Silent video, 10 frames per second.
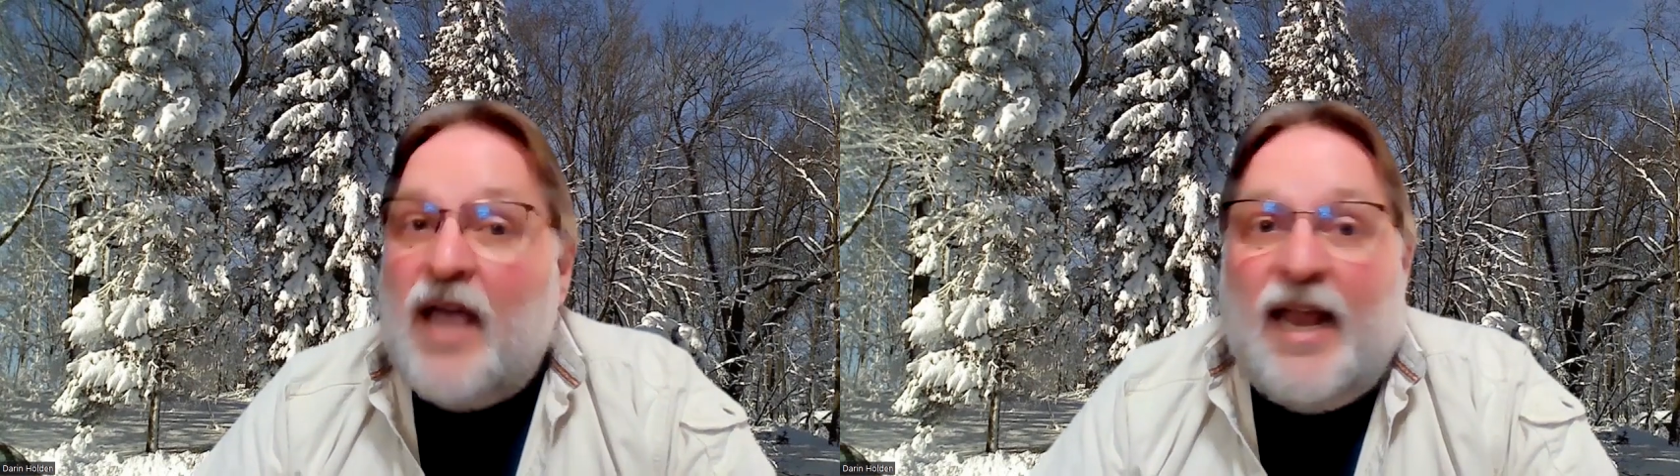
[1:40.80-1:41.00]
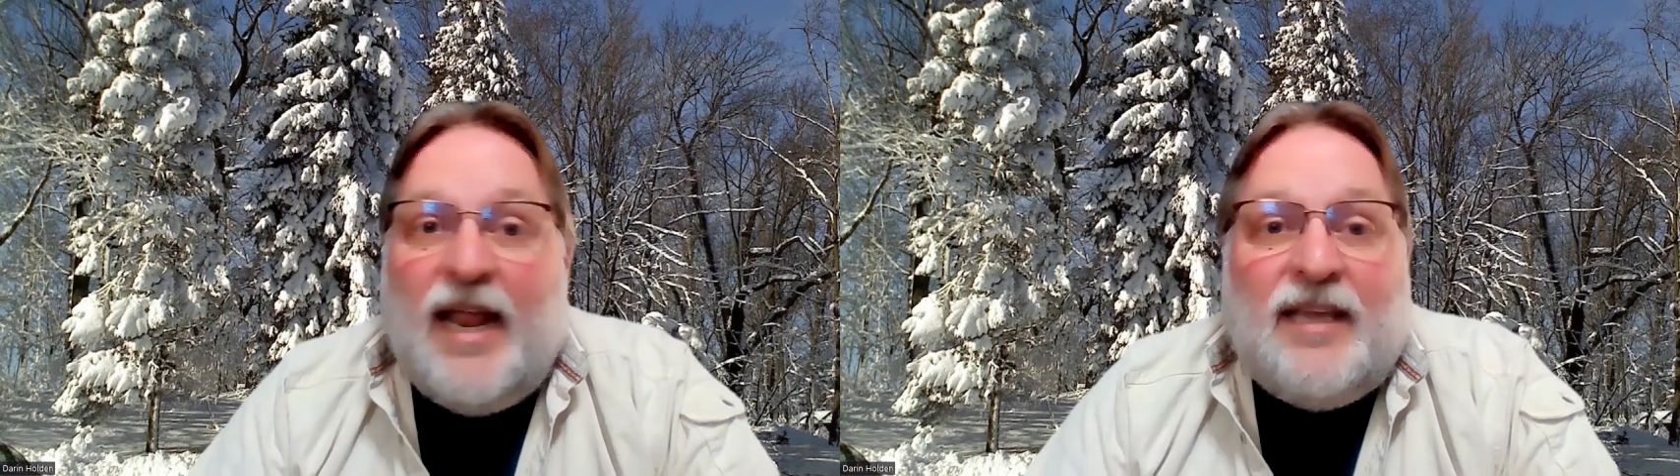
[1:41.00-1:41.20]

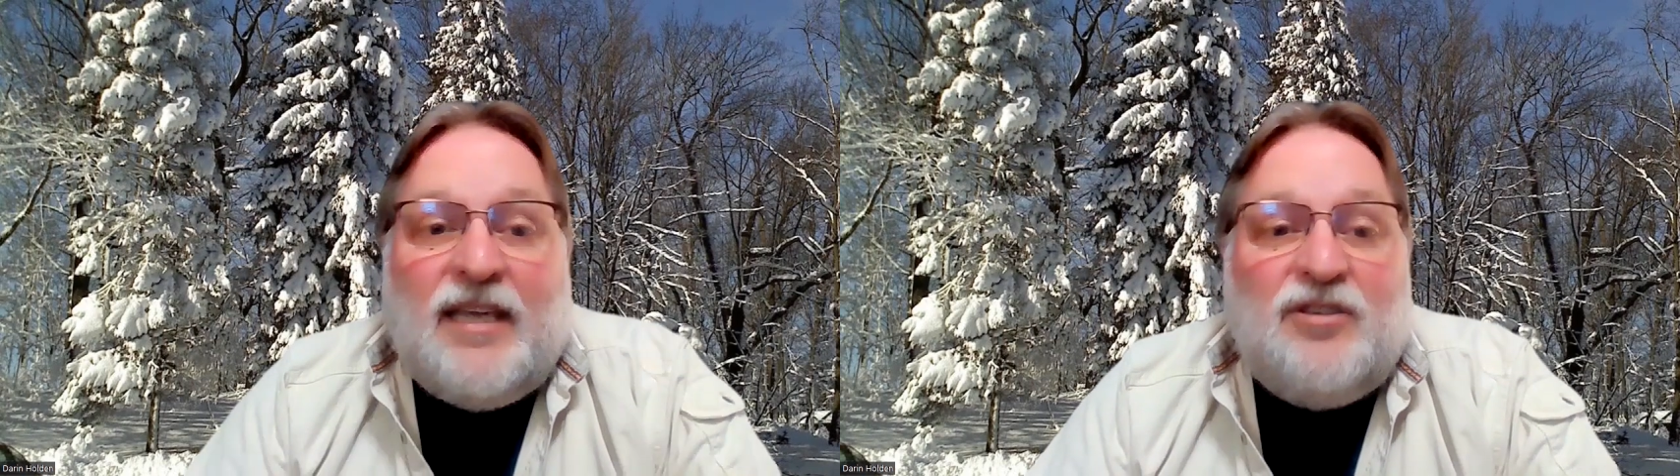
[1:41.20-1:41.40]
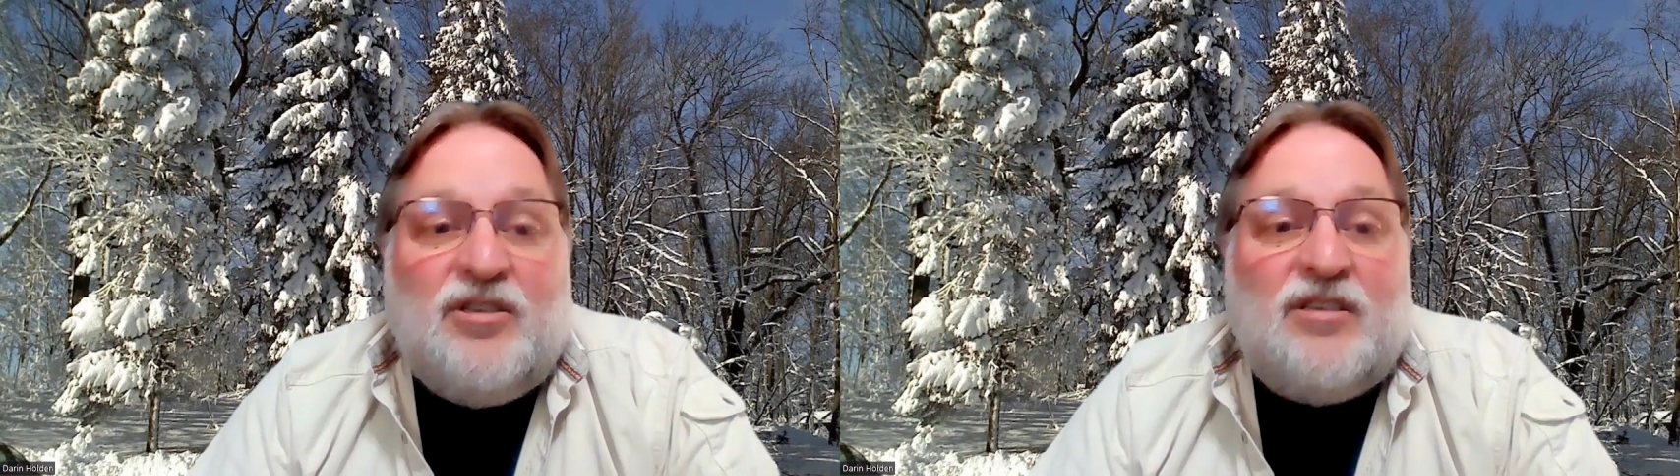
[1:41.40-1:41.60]
And
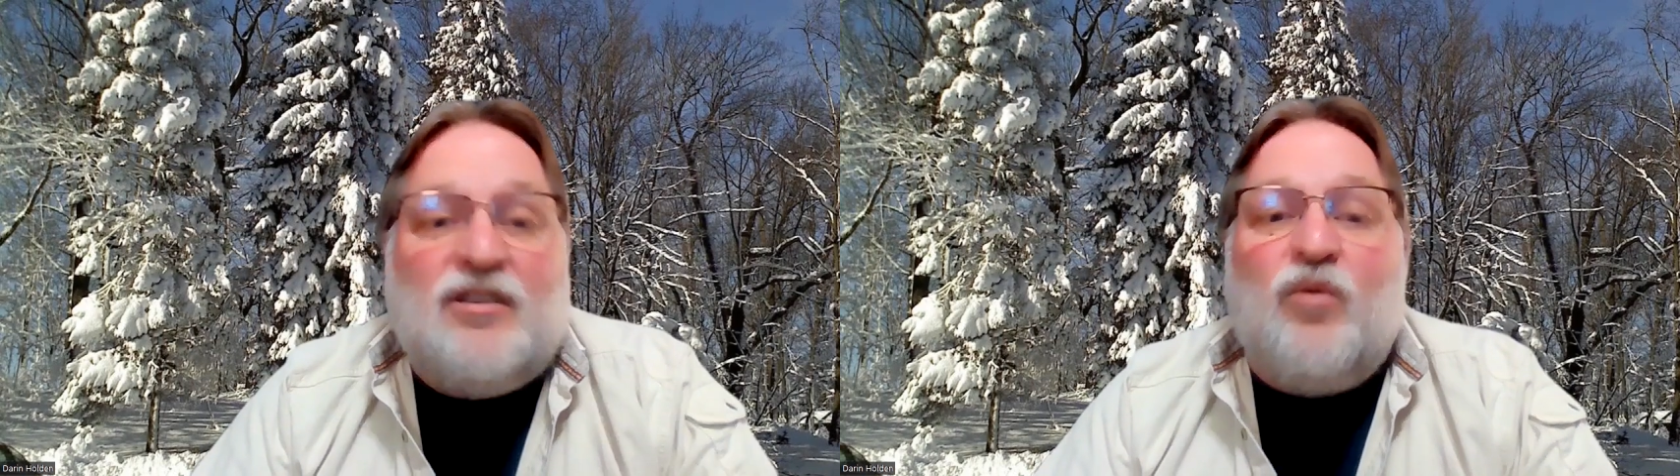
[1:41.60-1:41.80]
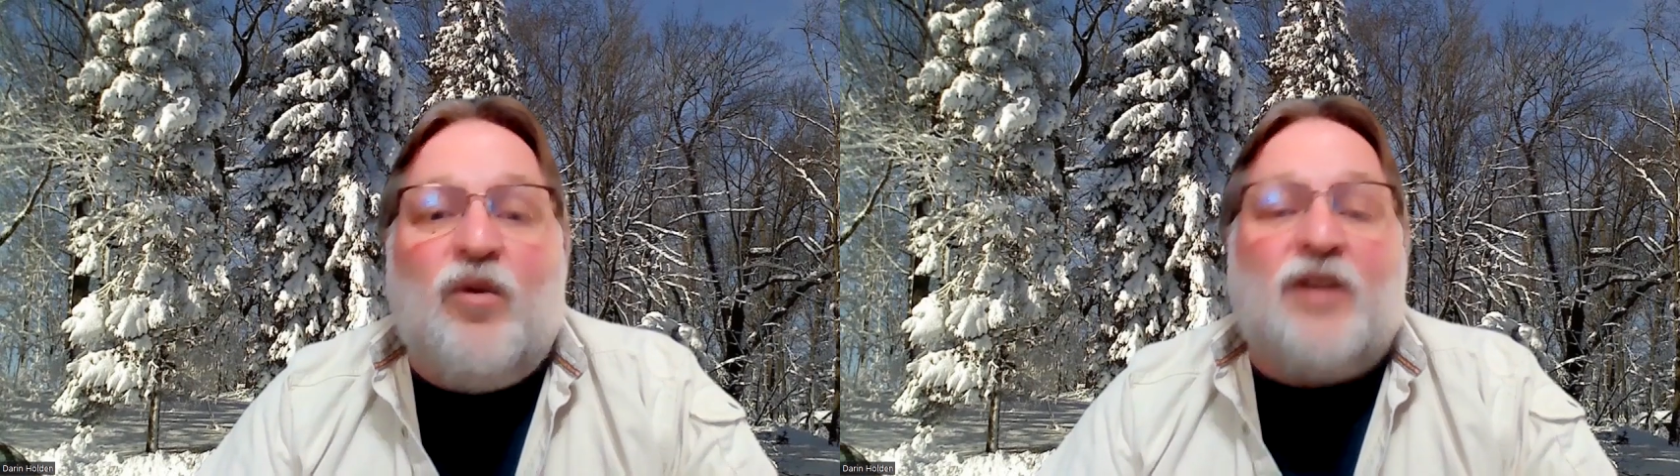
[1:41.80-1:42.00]
Anokijig
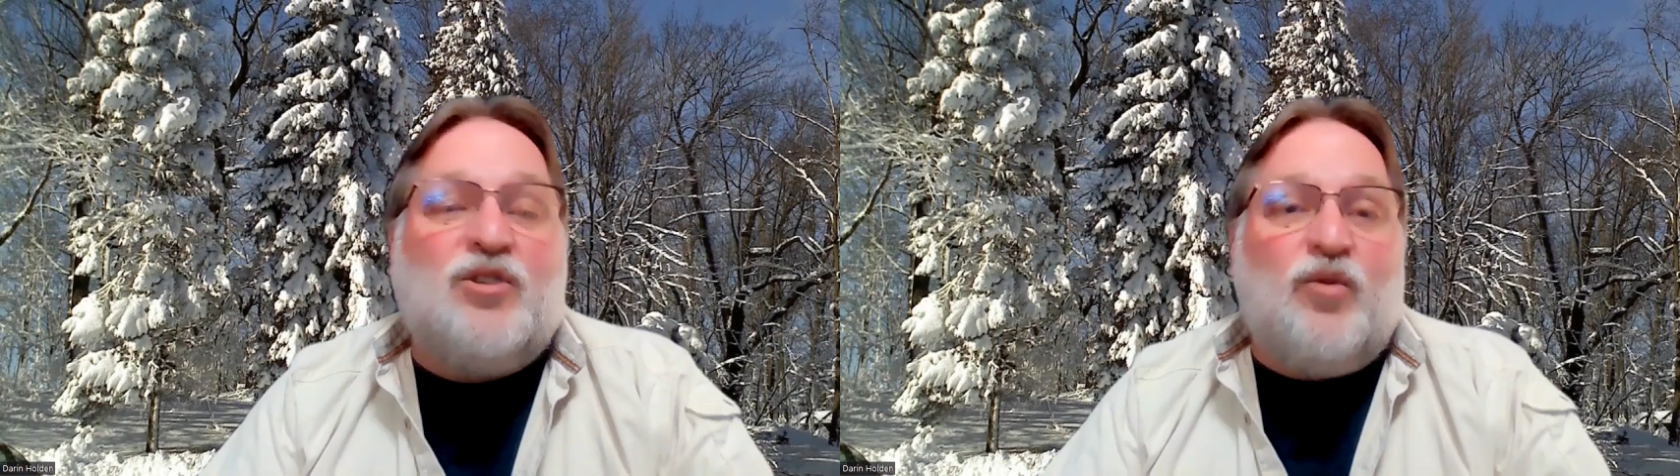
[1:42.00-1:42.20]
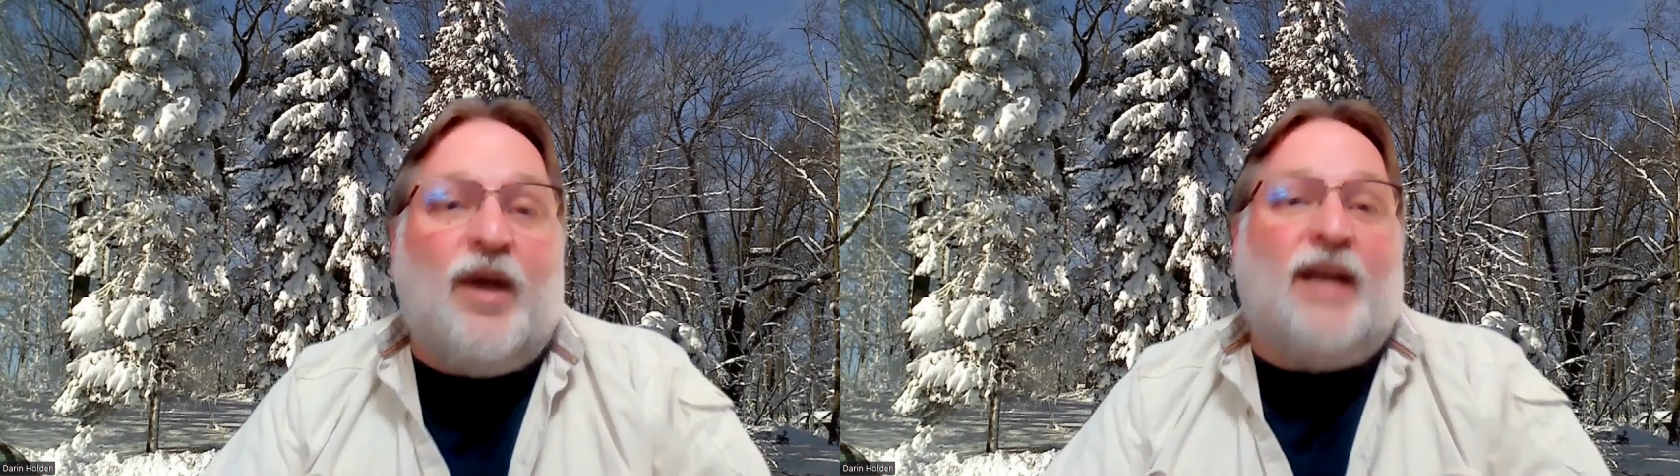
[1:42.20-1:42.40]
still
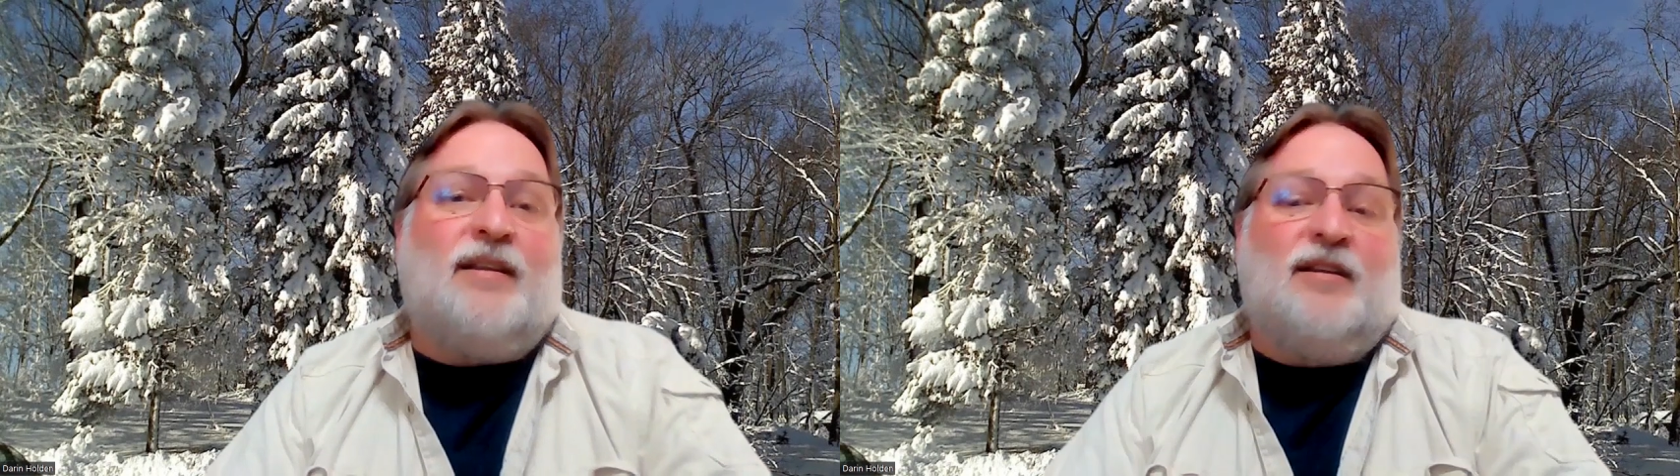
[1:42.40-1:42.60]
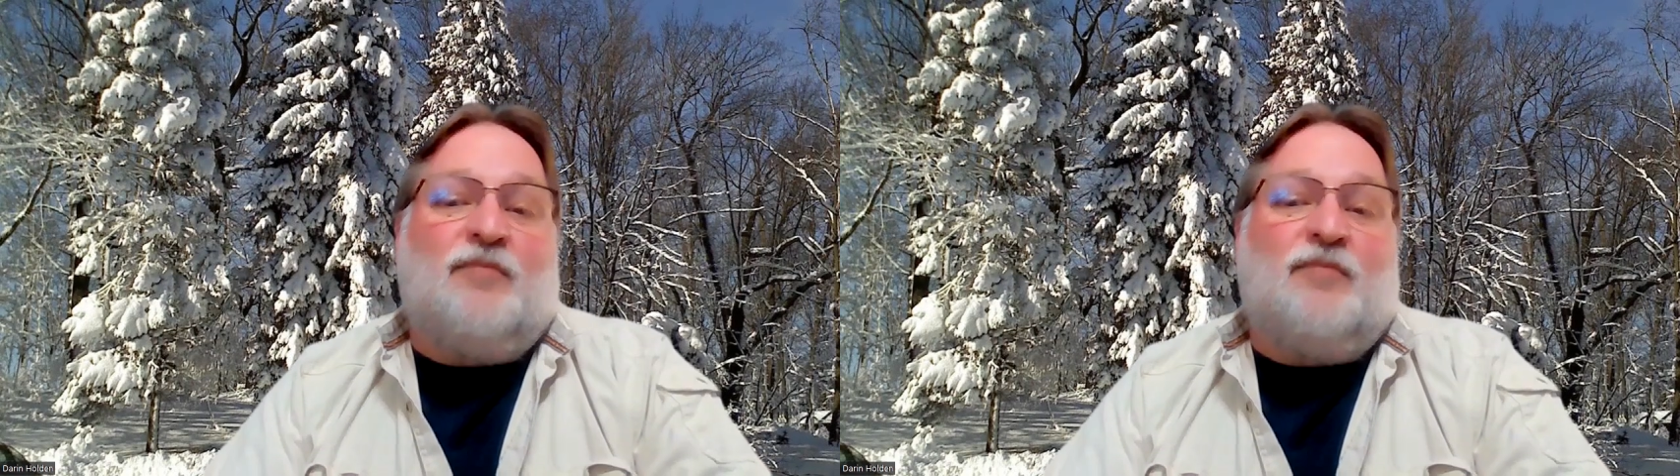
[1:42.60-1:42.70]
works great